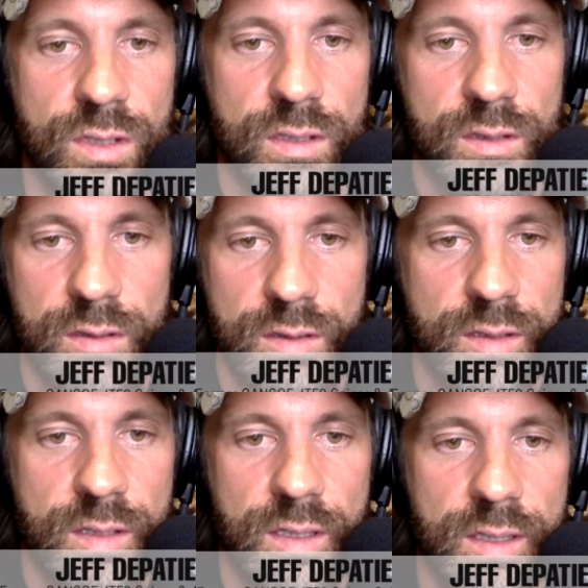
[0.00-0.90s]
where
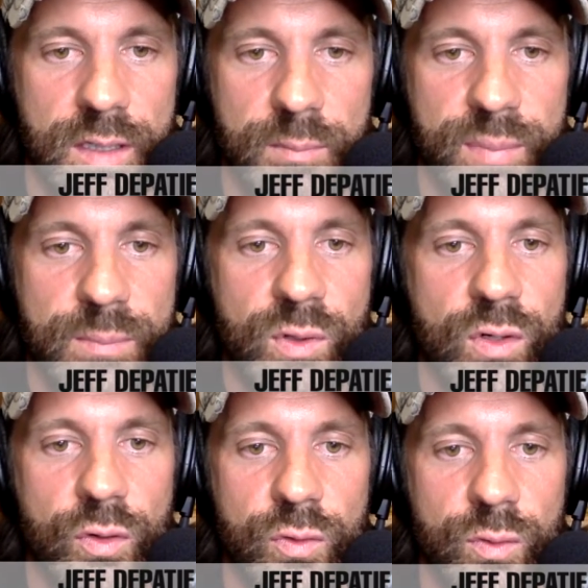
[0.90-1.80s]
people
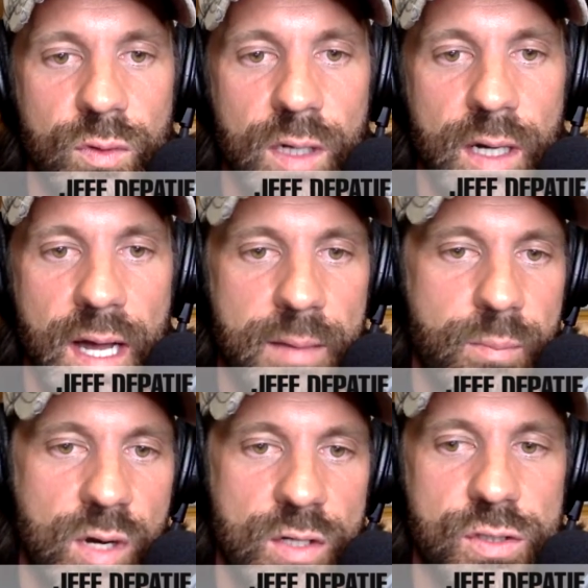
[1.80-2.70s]
go through a high
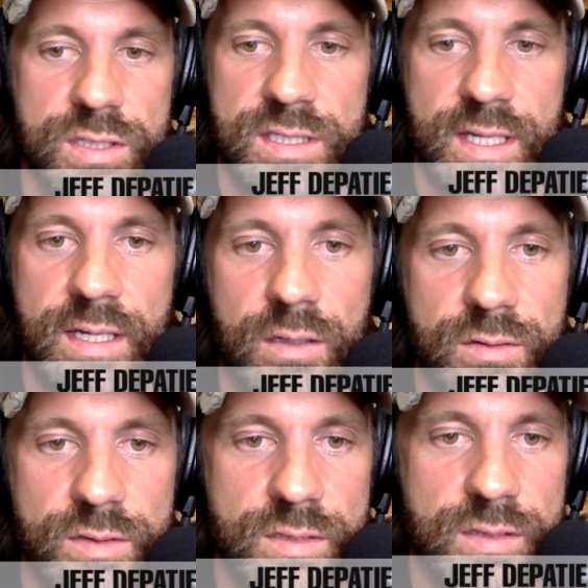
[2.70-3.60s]
pressured
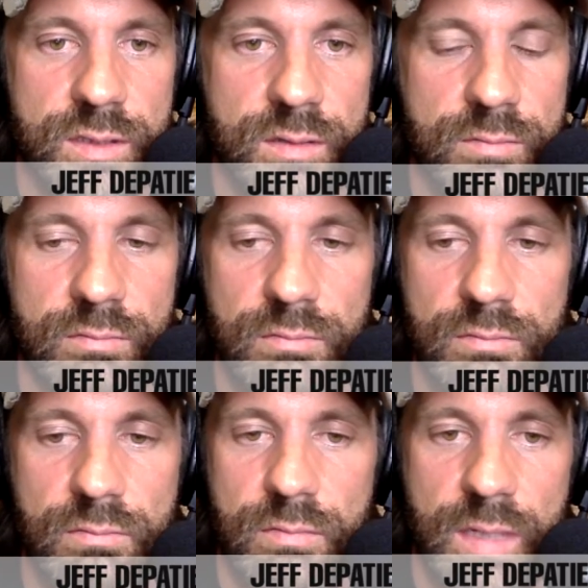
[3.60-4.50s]
sales
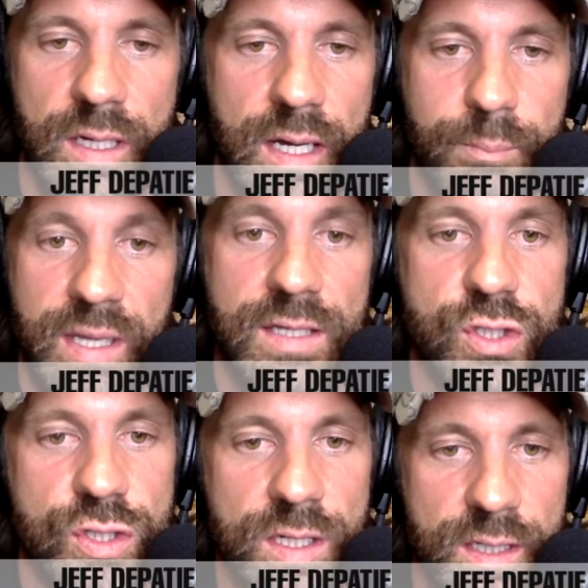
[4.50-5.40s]

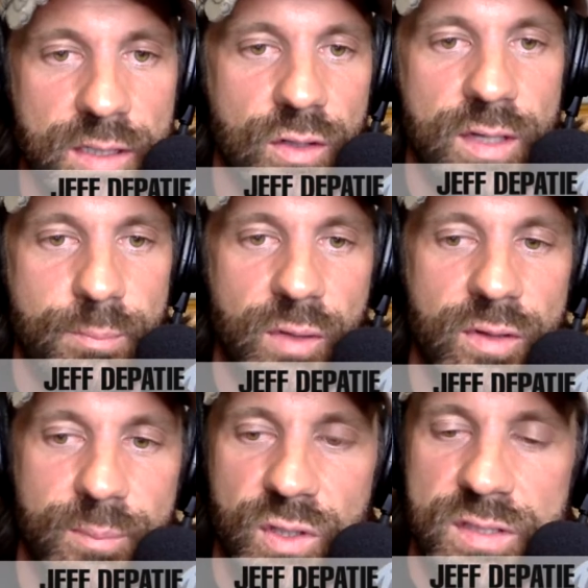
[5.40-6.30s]
pitch. They
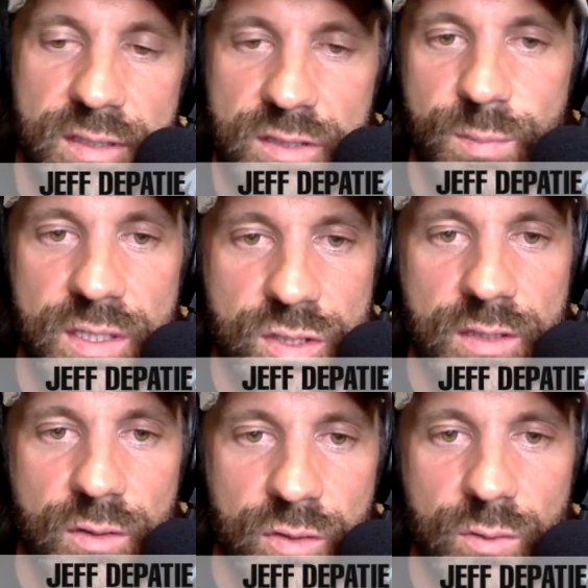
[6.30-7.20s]
build up their sales pitch, they go